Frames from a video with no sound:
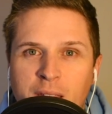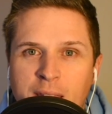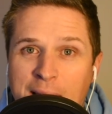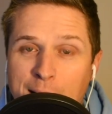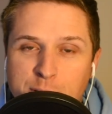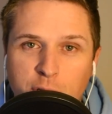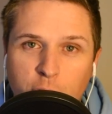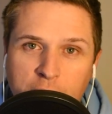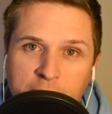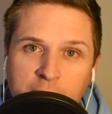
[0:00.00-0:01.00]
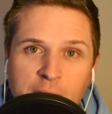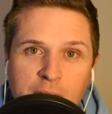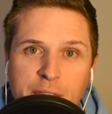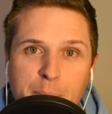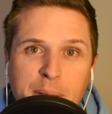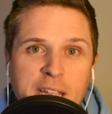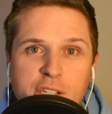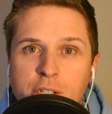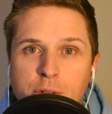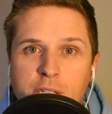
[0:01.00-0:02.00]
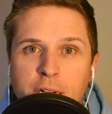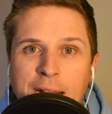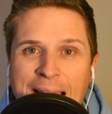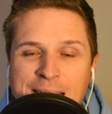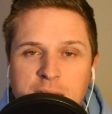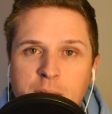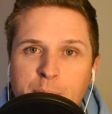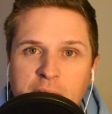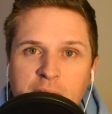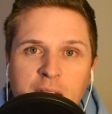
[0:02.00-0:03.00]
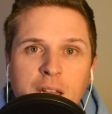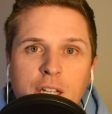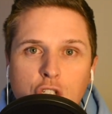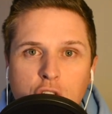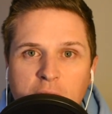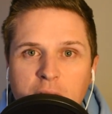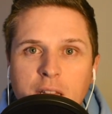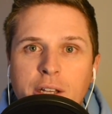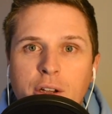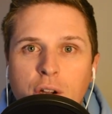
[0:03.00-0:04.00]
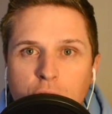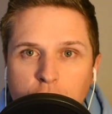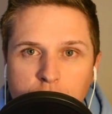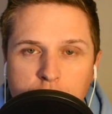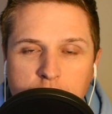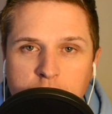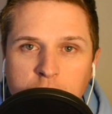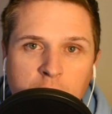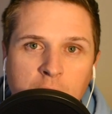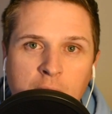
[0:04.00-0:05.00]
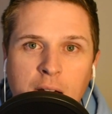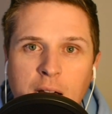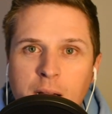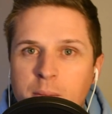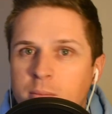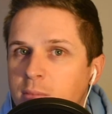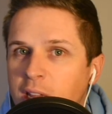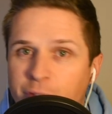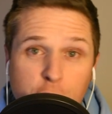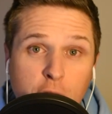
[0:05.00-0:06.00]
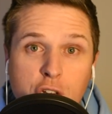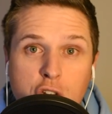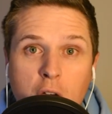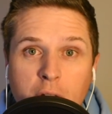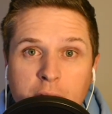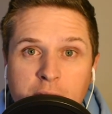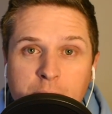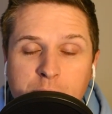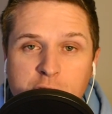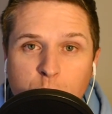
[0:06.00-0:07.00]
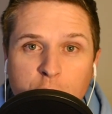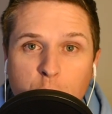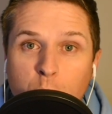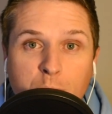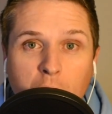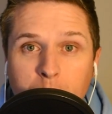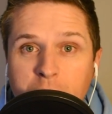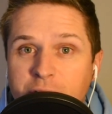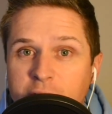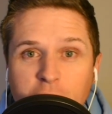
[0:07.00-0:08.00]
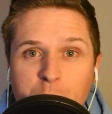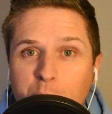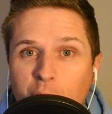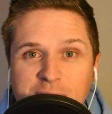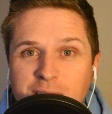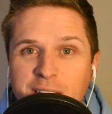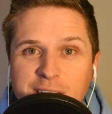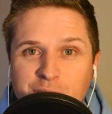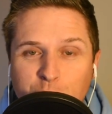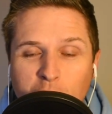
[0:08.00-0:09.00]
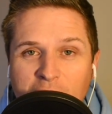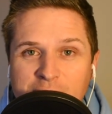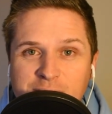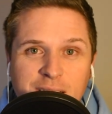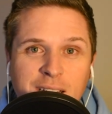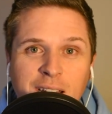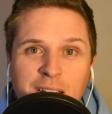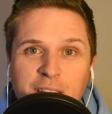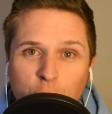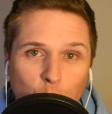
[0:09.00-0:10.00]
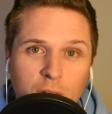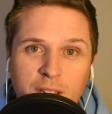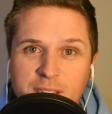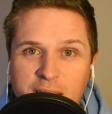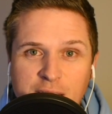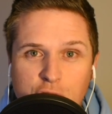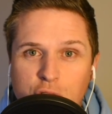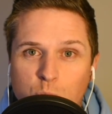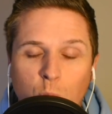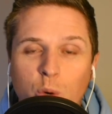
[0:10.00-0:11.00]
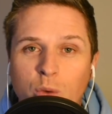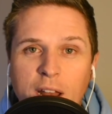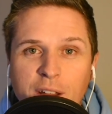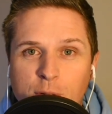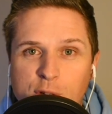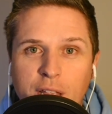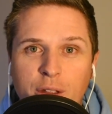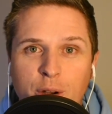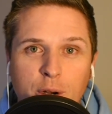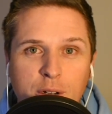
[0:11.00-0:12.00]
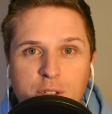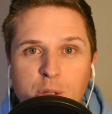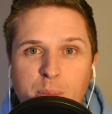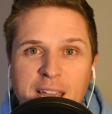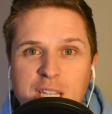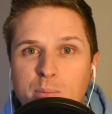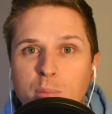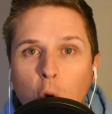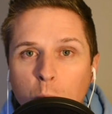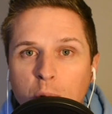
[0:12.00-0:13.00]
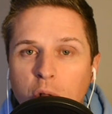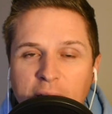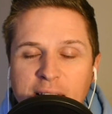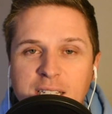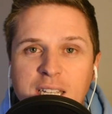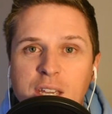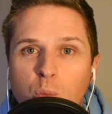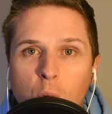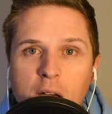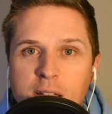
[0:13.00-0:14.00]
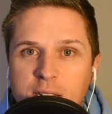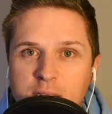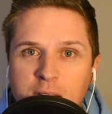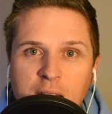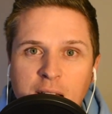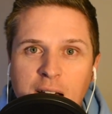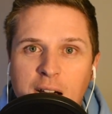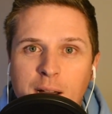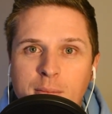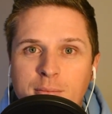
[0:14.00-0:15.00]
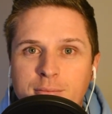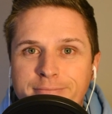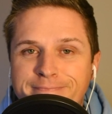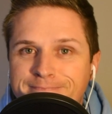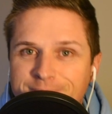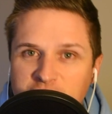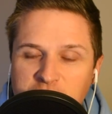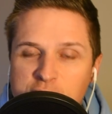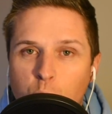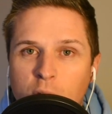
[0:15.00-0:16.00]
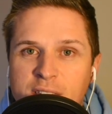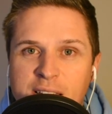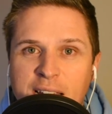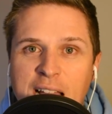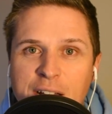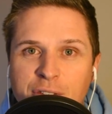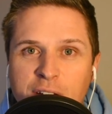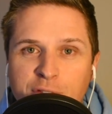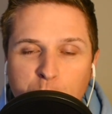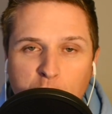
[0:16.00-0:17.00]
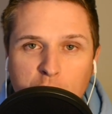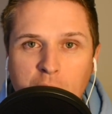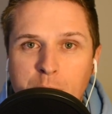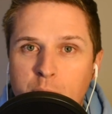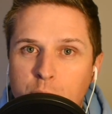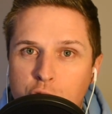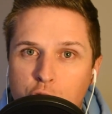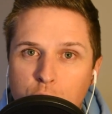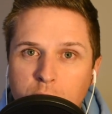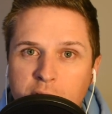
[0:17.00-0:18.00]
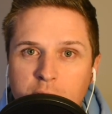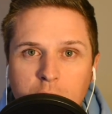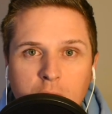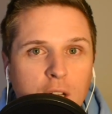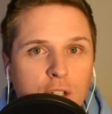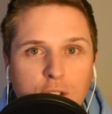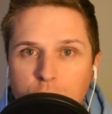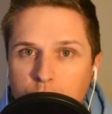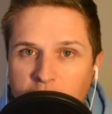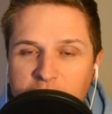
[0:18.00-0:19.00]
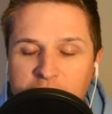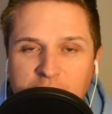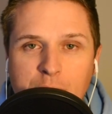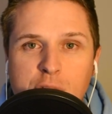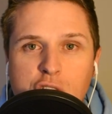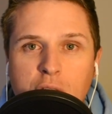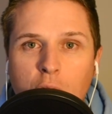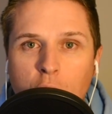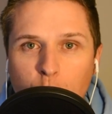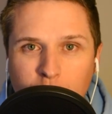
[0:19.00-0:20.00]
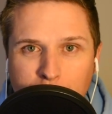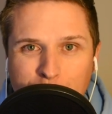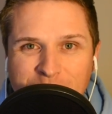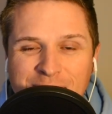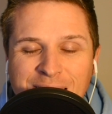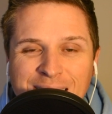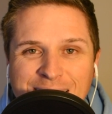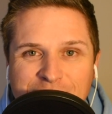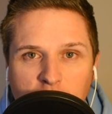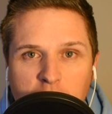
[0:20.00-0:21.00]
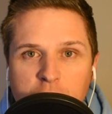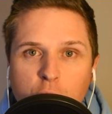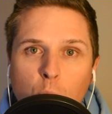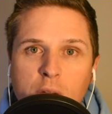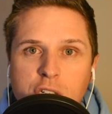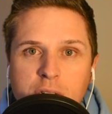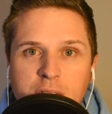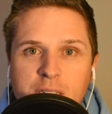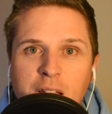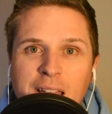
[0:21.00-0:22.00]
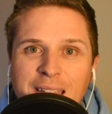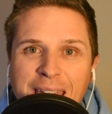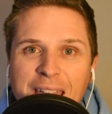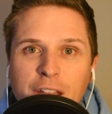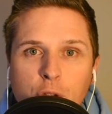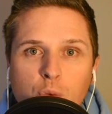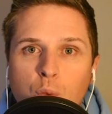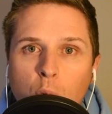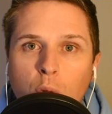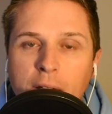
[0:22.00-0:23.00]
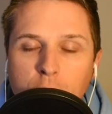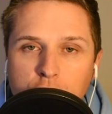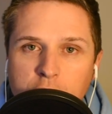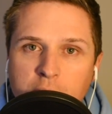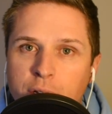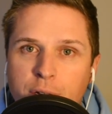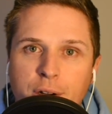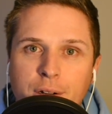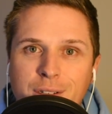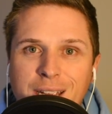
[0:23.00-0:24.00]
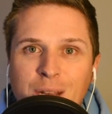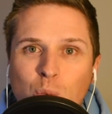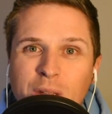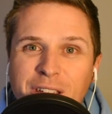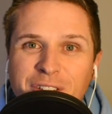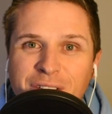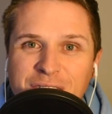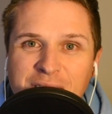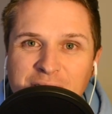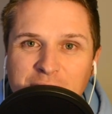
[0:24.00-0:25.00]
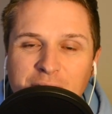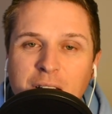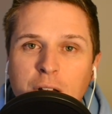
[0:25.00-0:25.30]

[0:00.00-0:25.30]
Yeah, absolutely. The biggest news here has to be Jalen Hurts. If you took a shot on him this week, you were probably very pleasantly surprised. And the New Orleans Saints just weren't ready for Jalen Hurts to be as mobile as he was. The Saints won the second half of that football game, but it was too little, too late. Damage had already been done. The question is, can you roll out Jalen Hurts in Week 15?